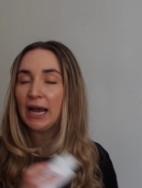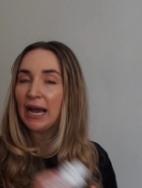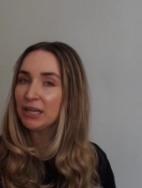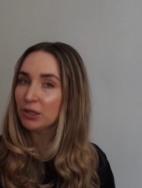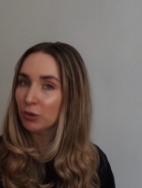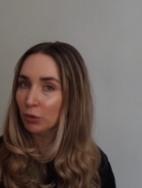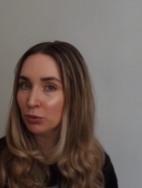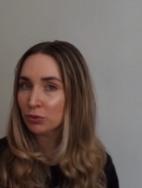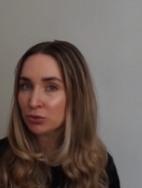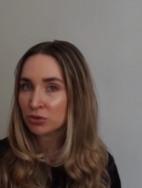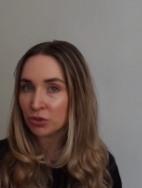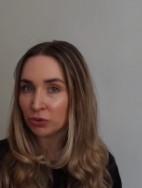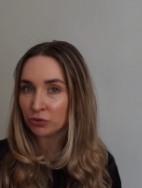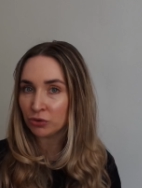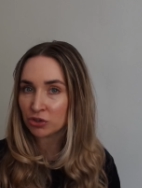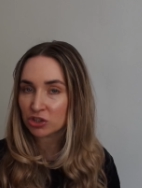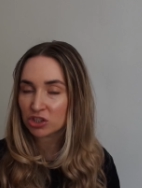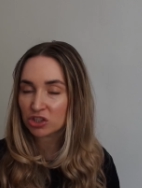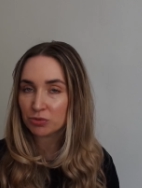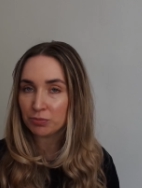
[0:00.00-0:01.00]
And also
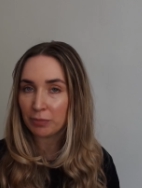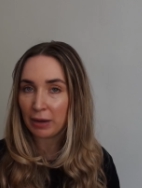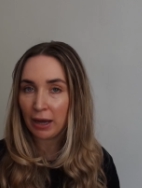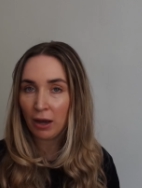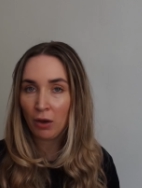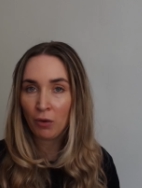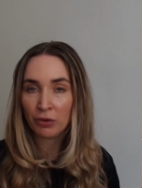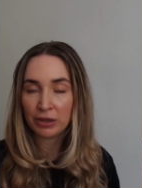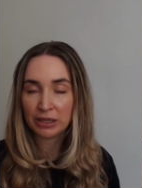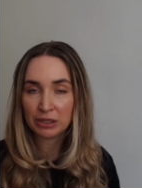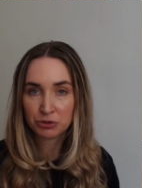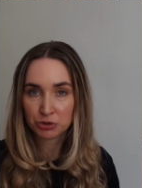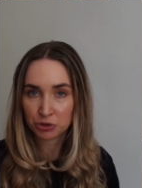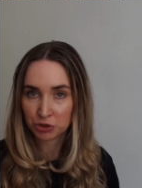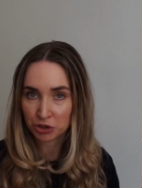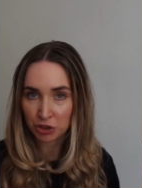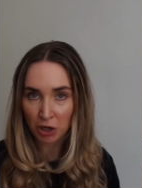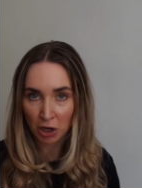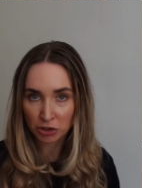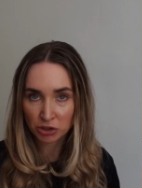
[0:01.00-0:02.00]
the smell is
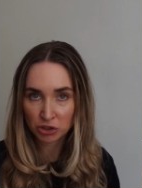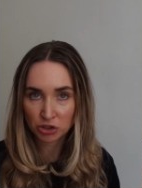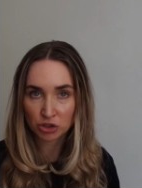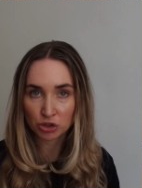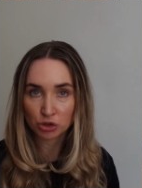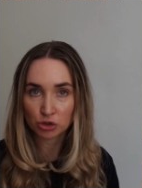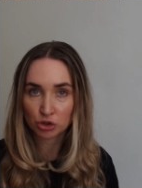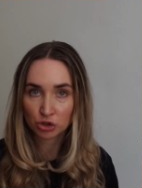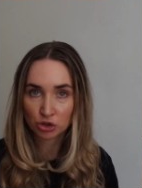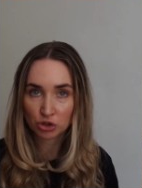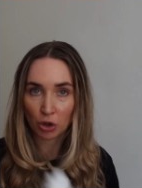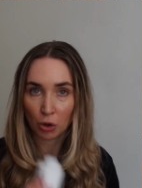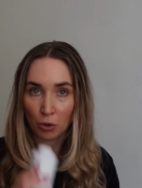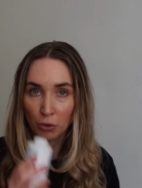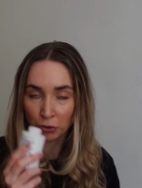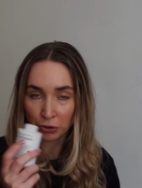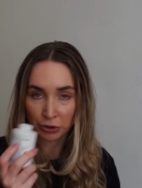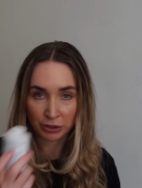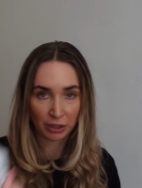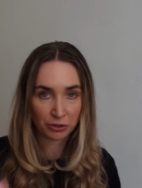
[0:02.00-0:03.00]
just
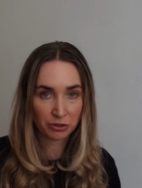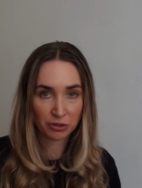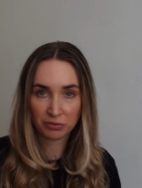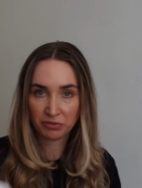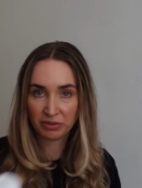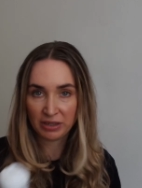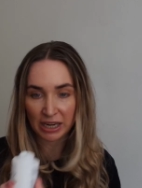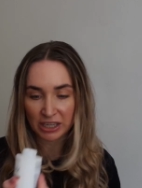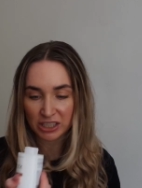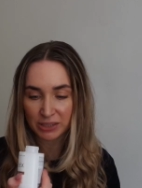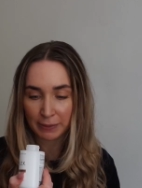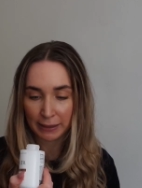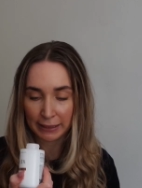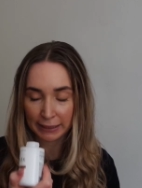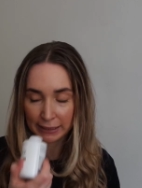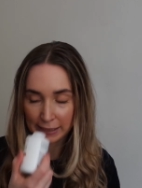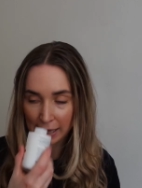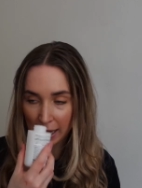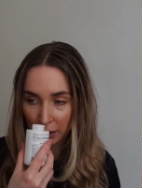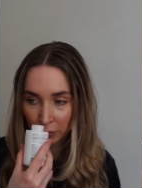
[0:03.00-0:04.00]
so good. I just feel like
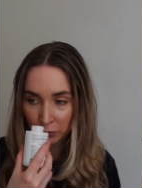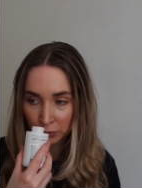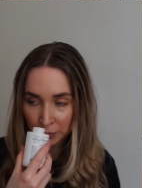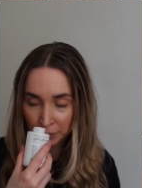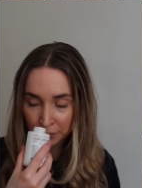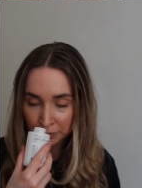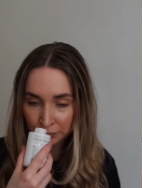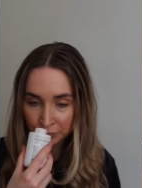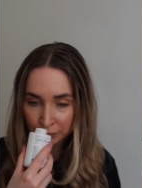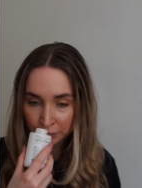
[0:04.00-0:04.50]
smelling it now.